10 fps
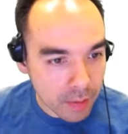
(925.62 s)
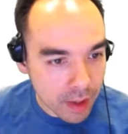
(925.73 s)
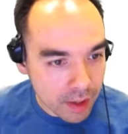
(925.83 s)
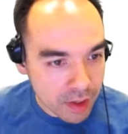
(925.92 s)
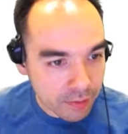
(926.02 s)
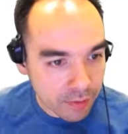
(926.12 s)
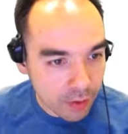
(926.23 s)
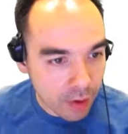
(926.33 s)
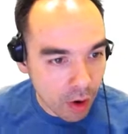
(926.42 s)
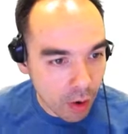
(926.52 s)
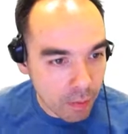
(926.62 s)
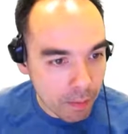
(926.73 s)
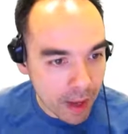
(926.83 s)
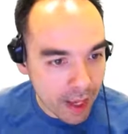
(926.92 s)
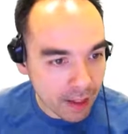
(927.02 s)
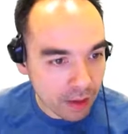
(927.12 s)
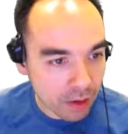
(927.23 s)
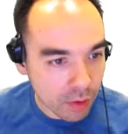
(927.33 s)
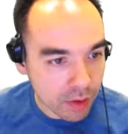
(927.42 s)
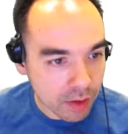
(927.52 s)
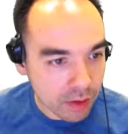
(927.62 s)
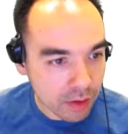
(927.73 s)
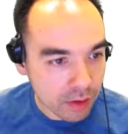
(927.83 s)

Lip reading: Page info, home pane loaded.